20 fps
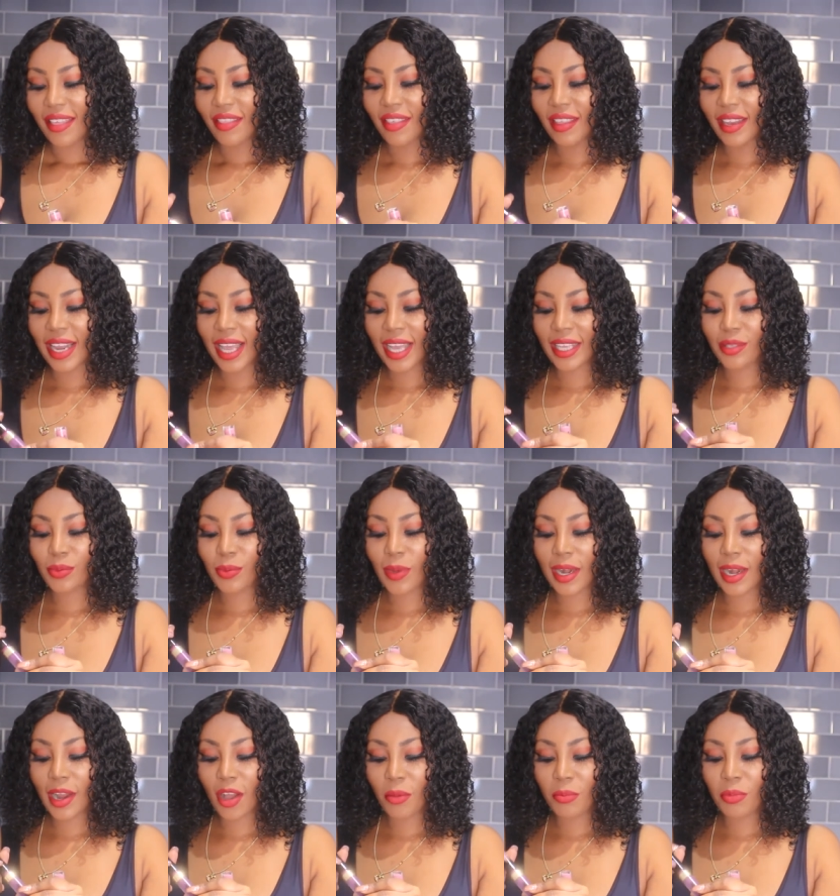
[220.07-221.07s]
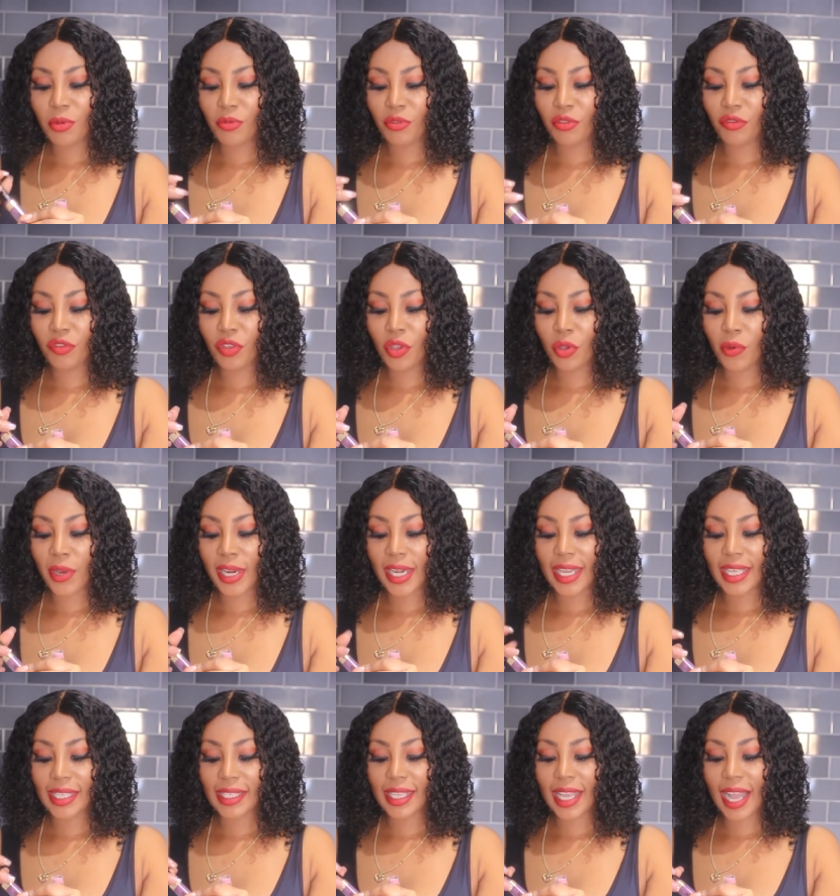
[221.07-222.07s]
The next one I'll be reviewing
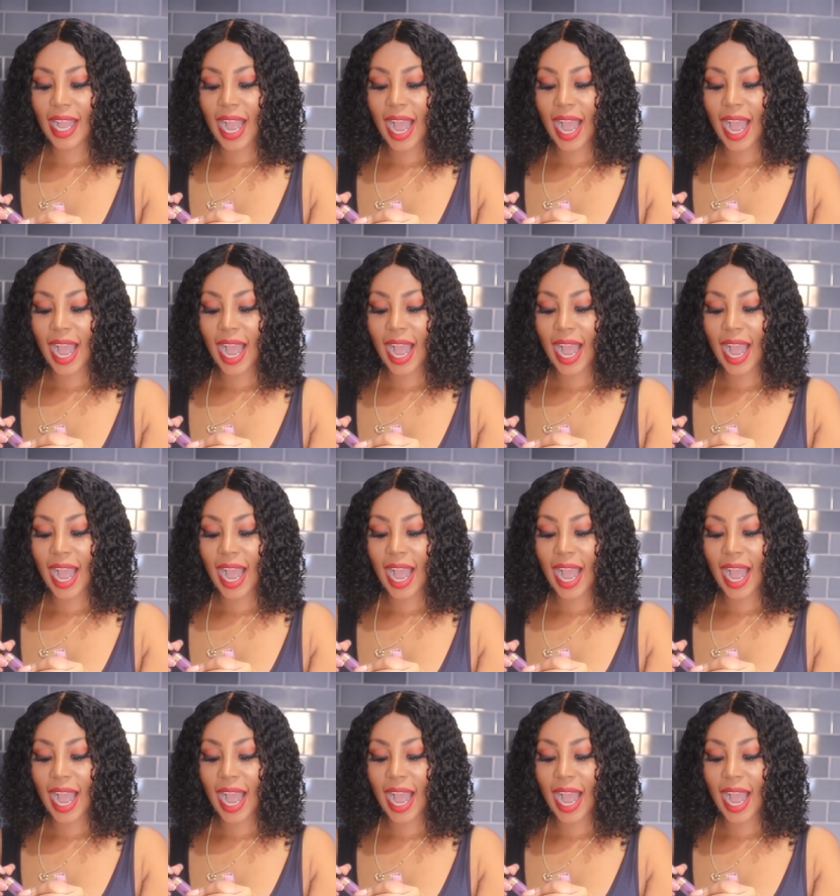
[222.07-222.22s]
is